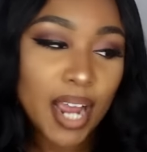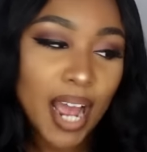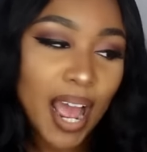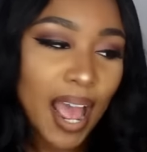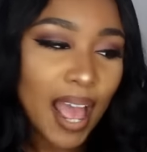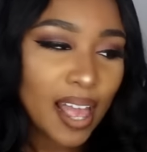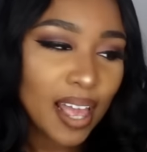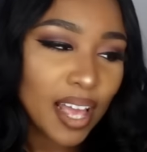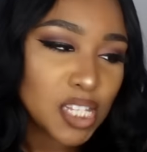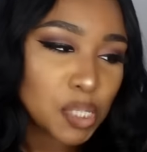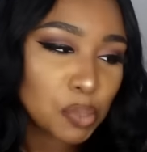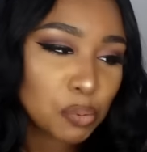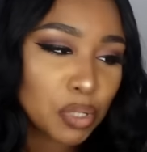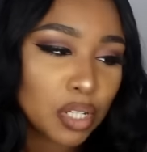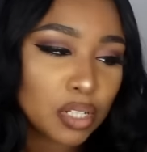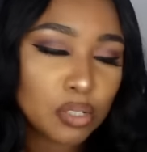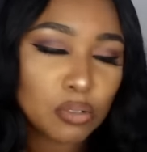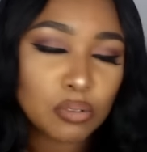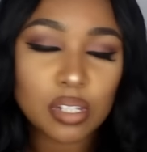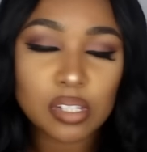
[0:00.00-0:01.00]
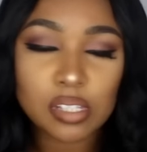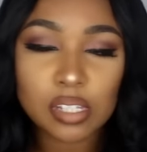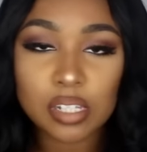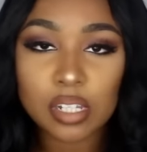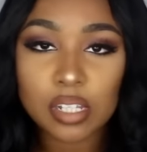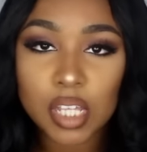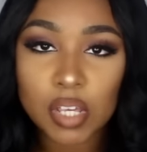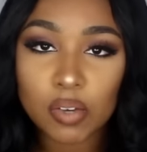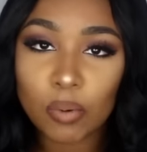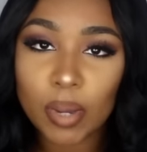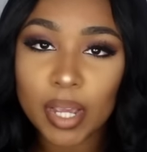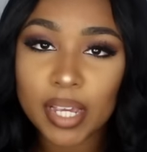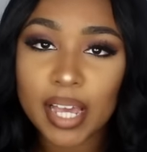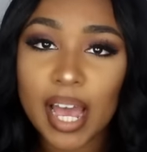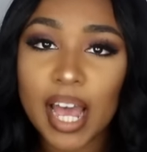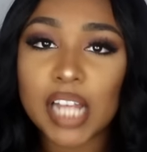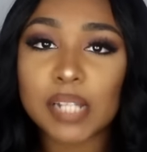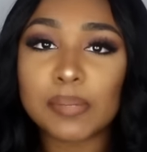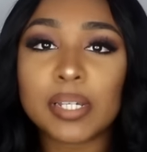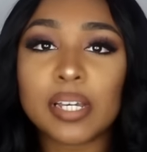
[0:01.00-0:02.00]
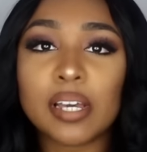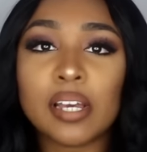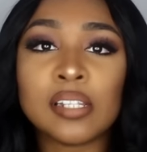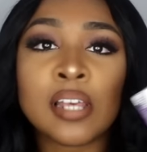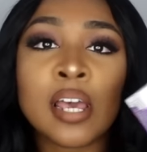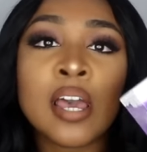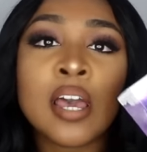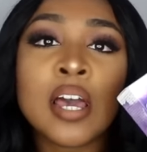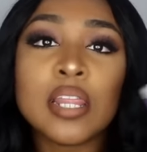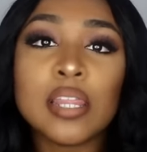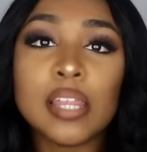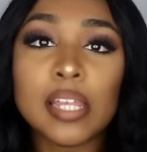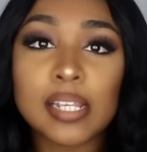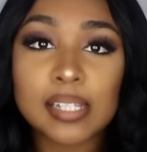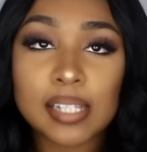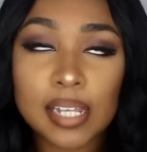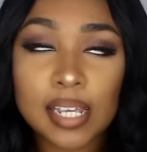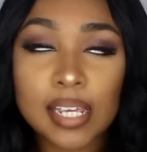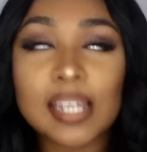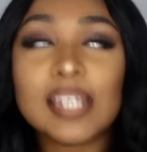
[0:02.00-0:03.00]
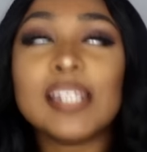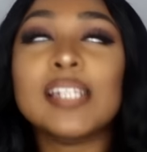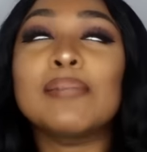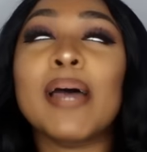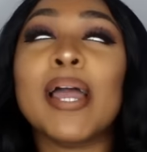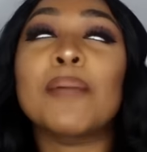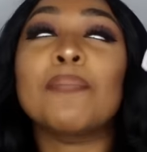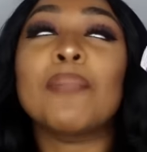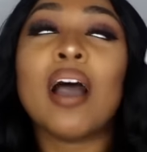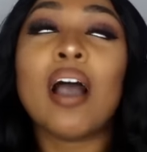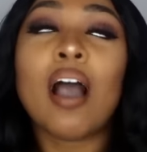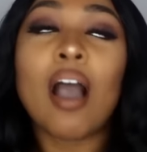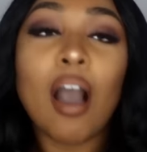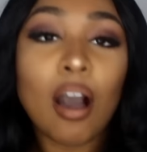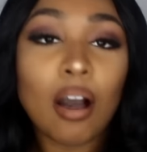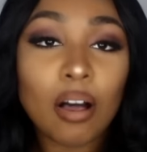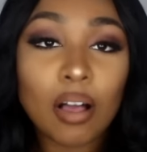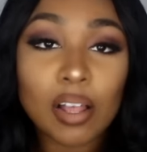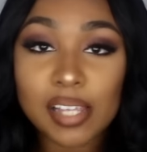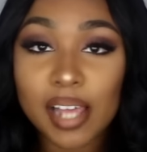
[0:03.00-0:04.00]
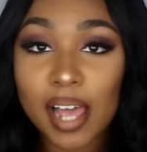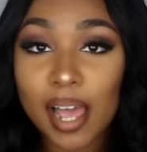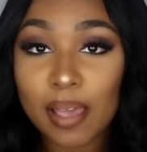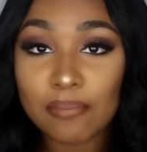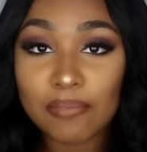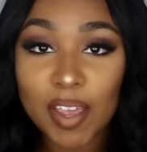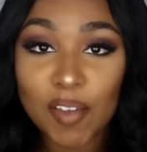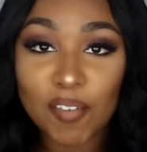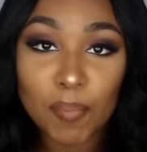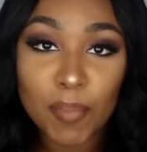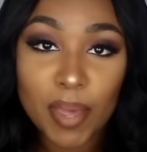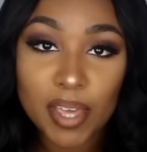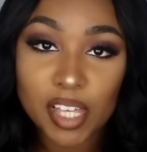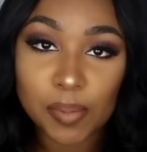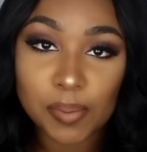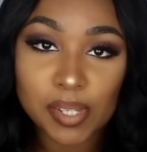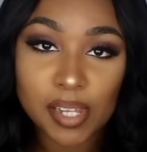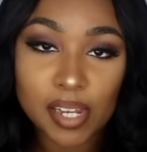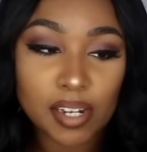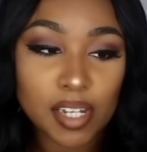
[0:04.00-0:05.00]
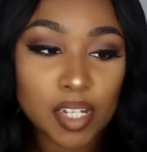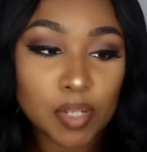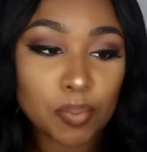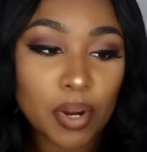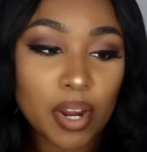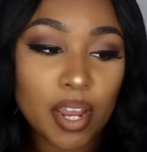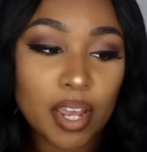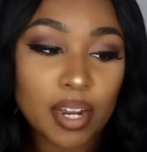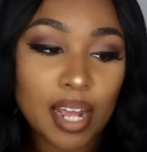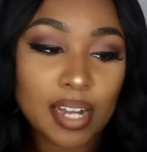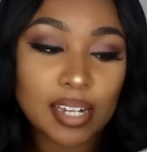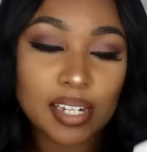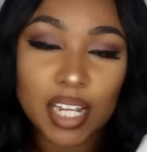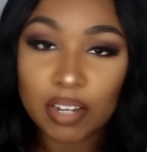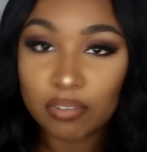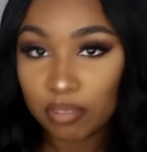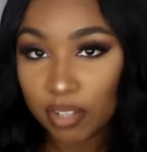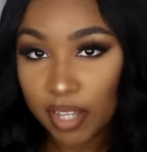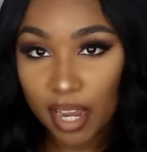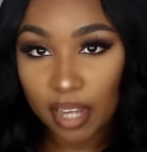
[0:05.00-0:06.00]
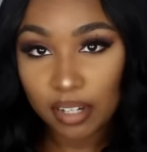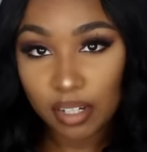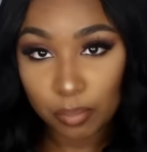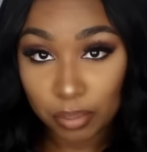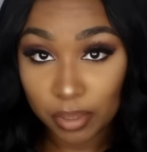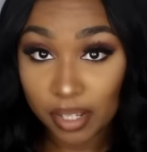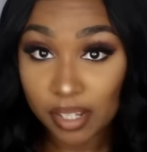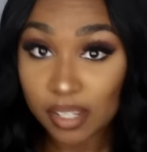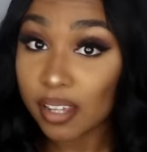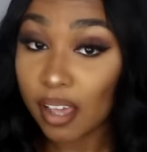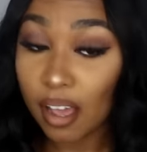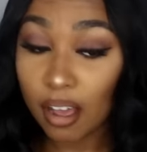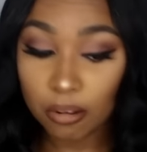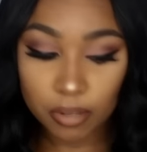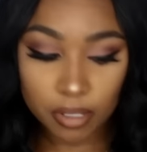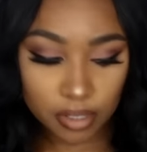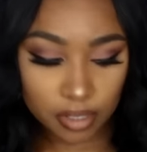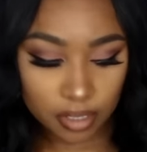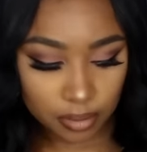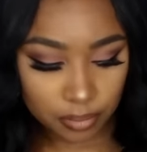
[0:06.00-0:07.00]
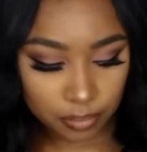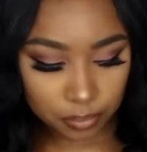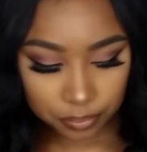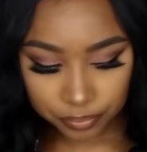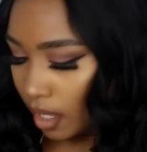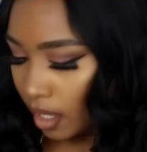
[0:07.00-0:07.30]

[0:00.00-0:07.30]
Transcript: I had to include this in the giveaway, guys, because this is like my all-time favorite makeup setting spray, and I definitely had to bless y'all with it.